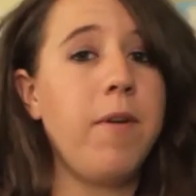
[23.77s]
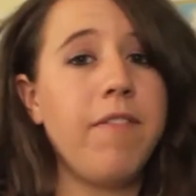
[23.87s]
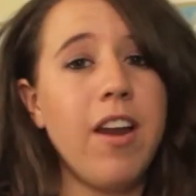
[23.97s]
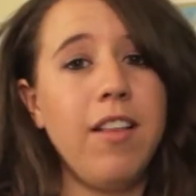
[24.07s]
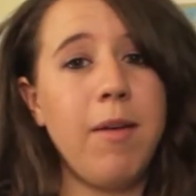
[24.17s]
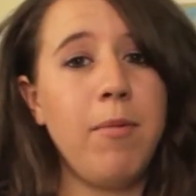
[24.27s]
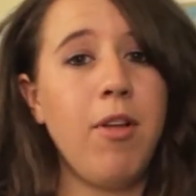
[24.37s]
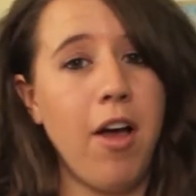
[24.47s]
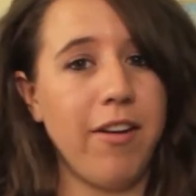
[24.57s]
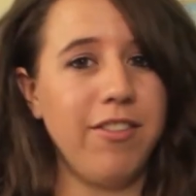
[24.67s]
we've got a label
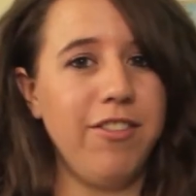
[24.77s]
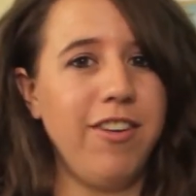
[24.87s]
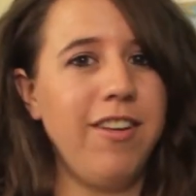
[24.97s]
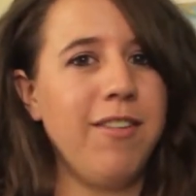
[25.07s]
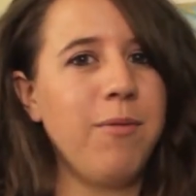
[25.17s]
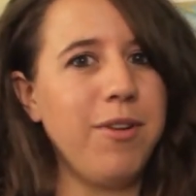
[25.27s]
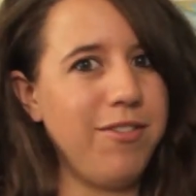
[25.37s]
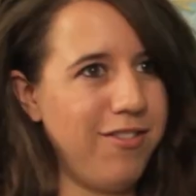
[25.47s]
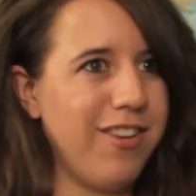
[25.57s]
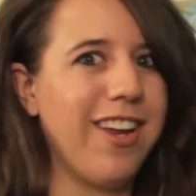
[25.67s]
oxygen,
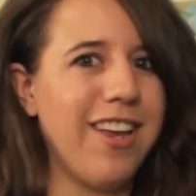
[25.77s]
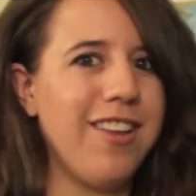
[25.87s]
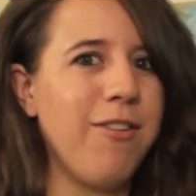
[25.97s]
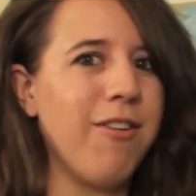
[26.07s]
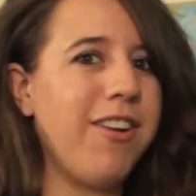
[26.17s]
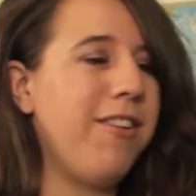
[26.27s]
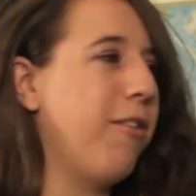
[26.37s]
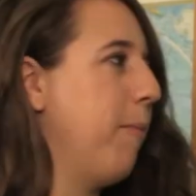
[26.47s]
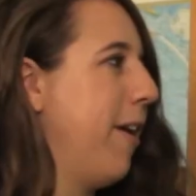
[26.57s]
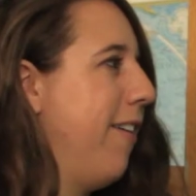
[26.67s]
which again, you already
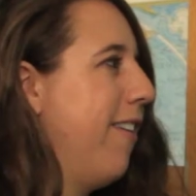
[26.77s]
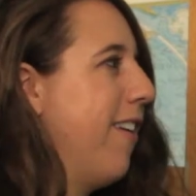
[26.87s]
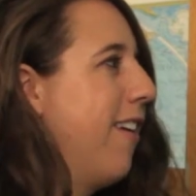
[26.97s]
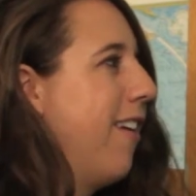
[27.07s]
knew about,